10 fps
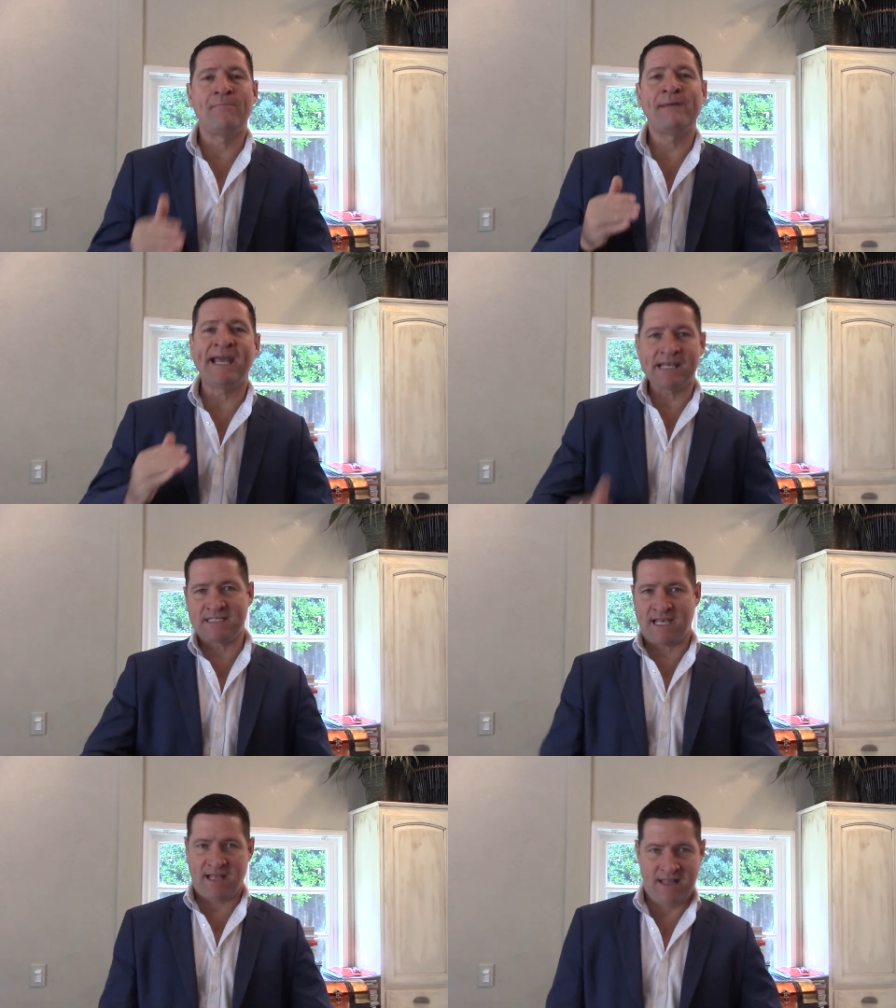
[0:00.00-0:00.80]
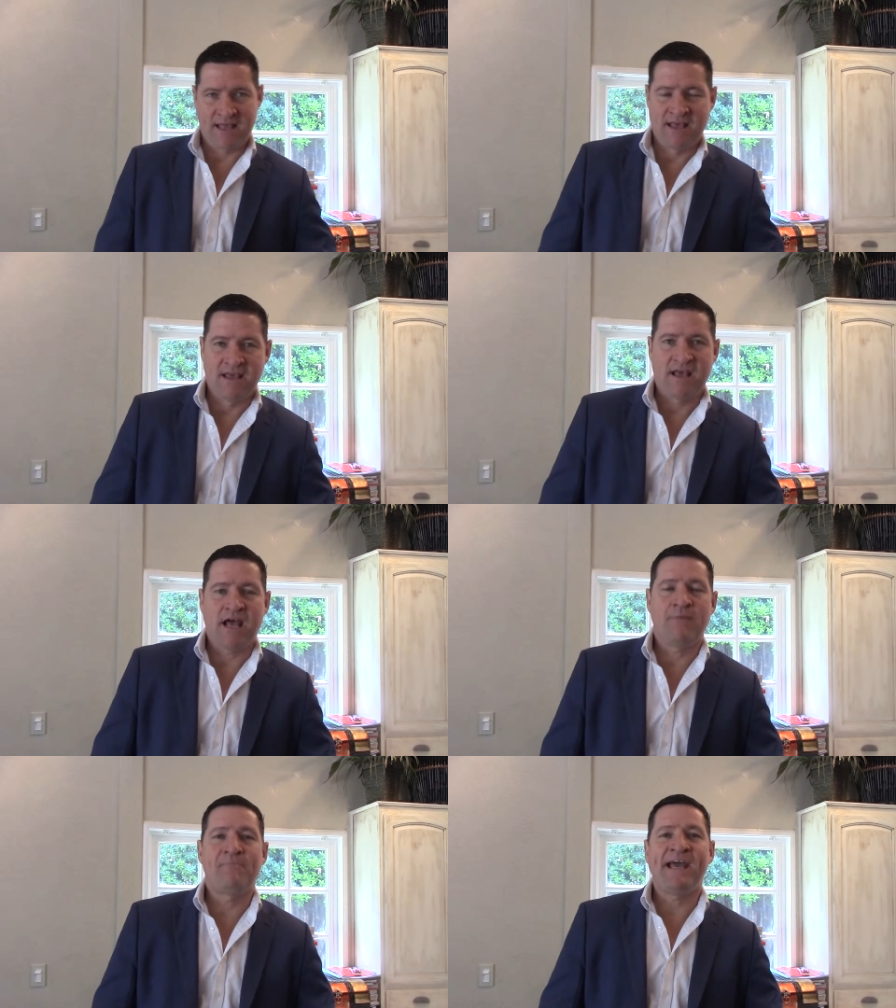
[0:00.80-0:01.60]
amazing.
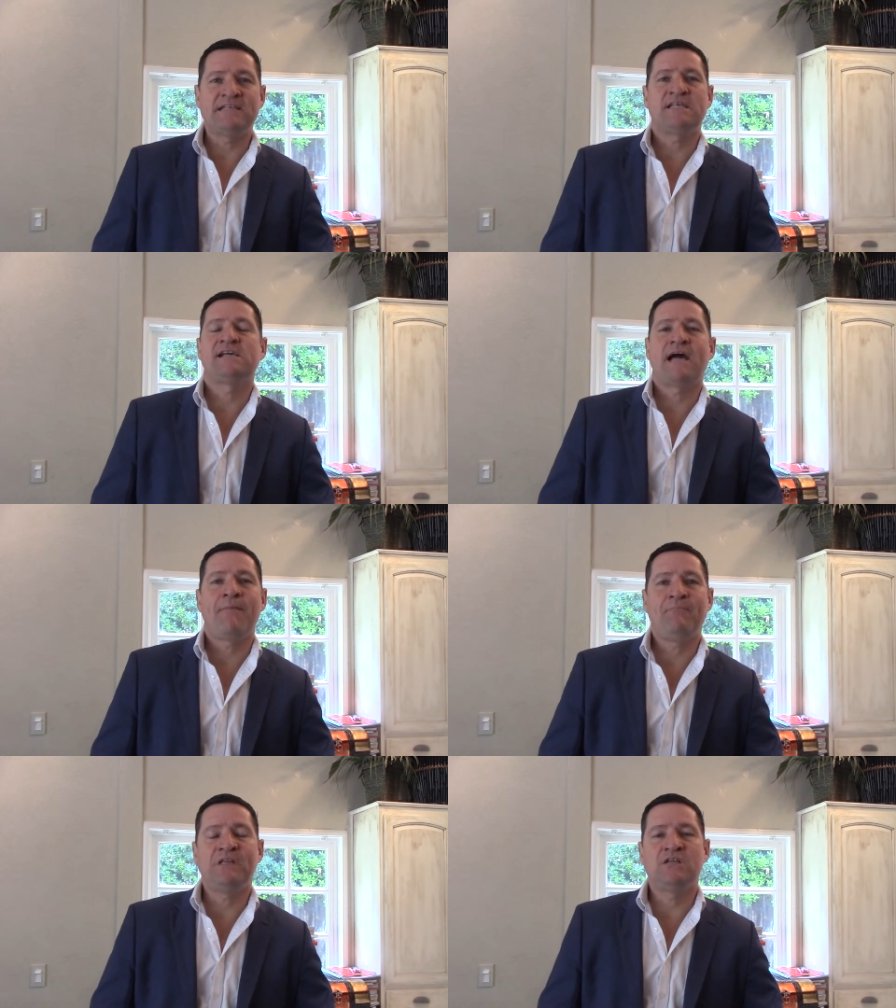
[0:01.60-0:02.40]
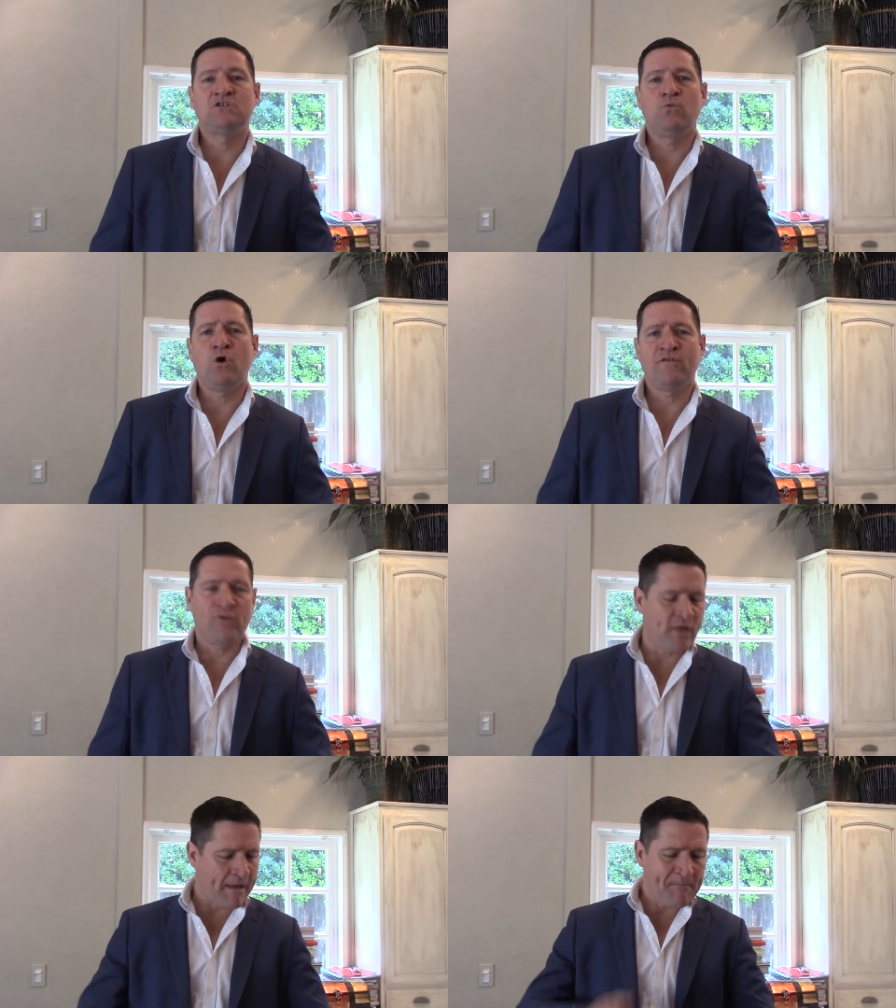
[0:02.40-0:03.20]
Amazing company to work
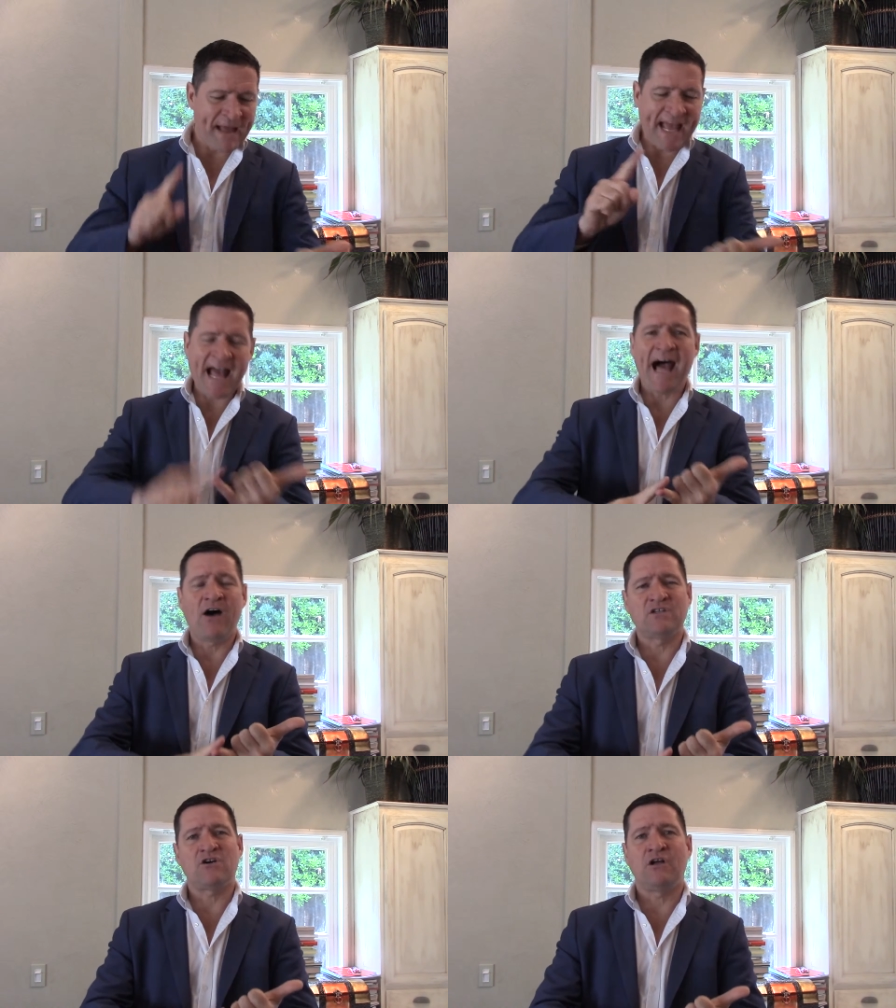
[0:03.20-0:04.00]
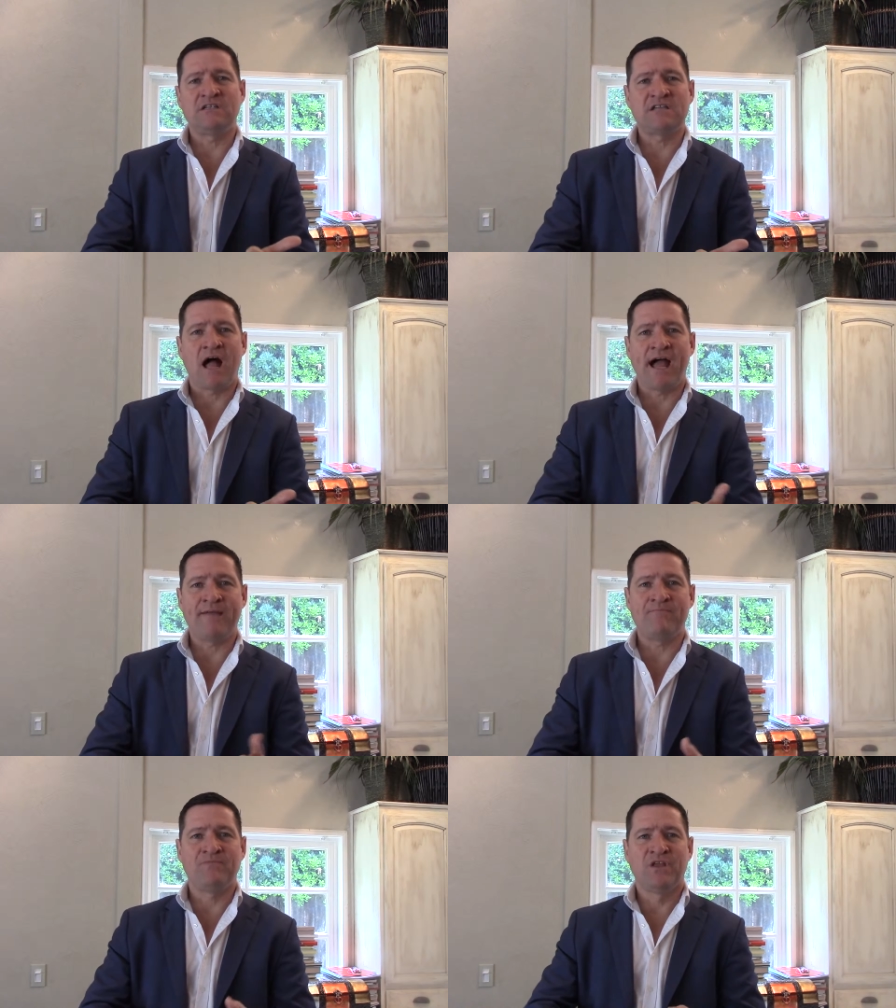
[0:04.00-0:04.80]
for. They pay out on
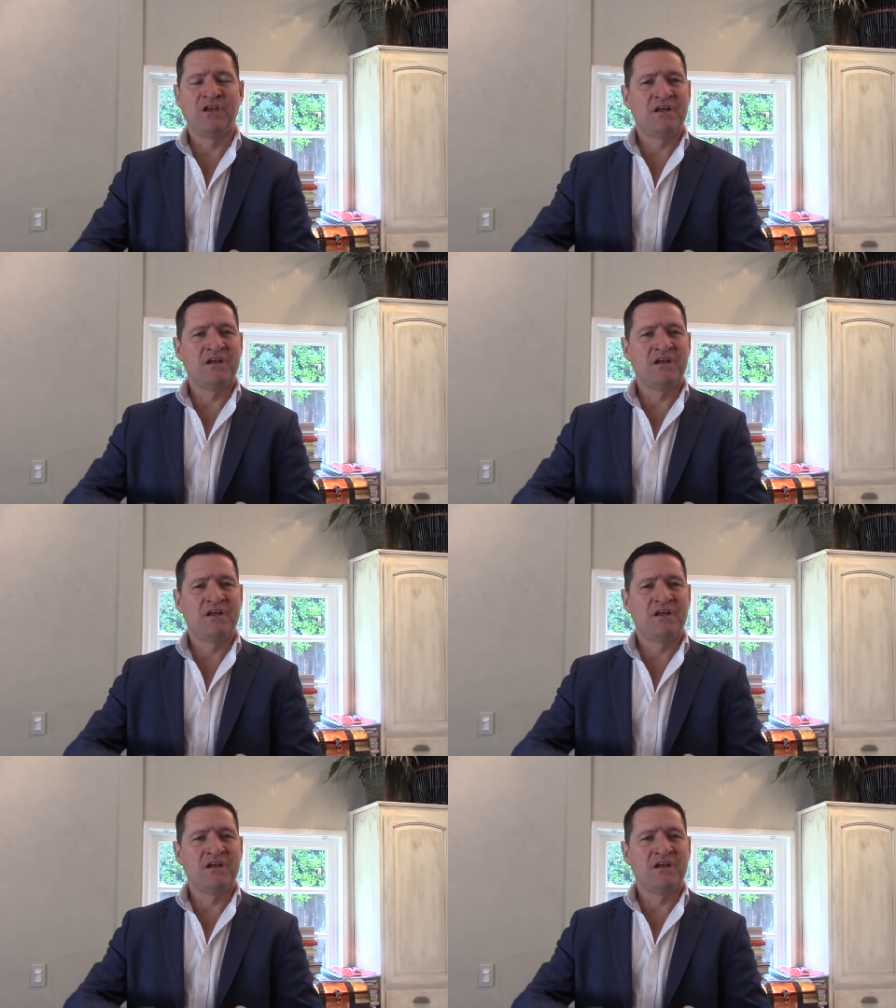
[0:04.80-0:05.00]
time.